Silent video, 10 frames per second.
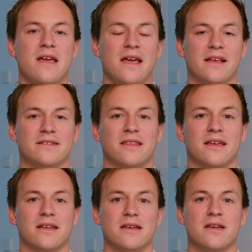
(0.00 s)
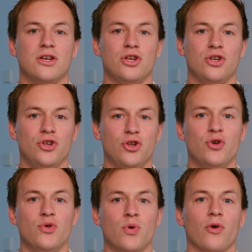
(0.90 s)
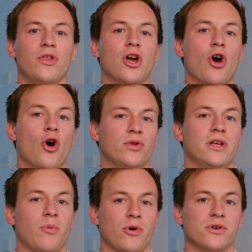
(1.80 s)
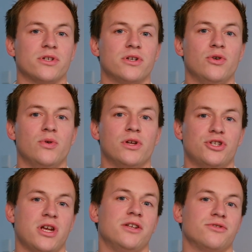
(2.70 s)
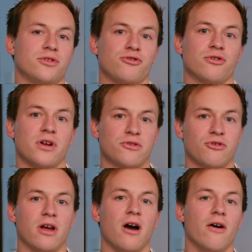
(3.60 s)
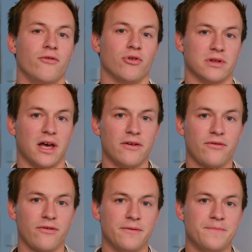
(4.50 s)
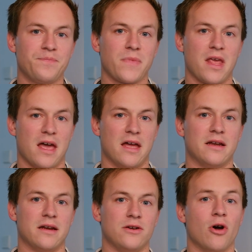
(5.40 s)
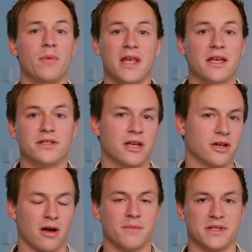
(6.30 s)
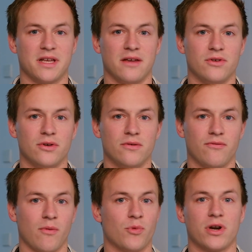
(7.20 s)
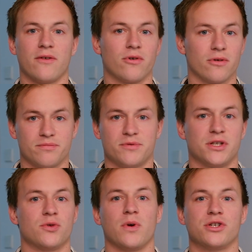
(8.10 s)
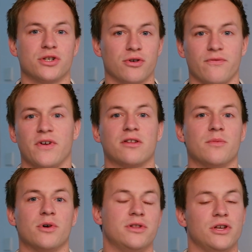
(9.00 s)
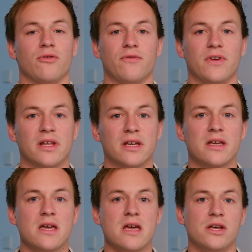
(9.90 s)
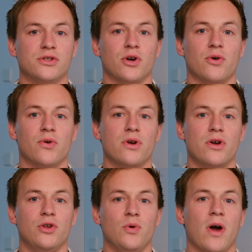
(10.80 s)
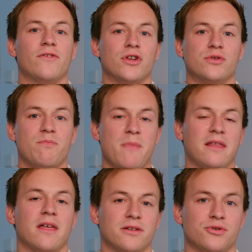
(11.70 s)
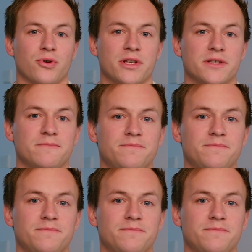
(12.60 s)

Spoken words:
it's that you are the only person who can change the trajectory of your life. And nobody is going to come and save you from whatever situation or victimhood that you're feeling. So you have to just make that choice.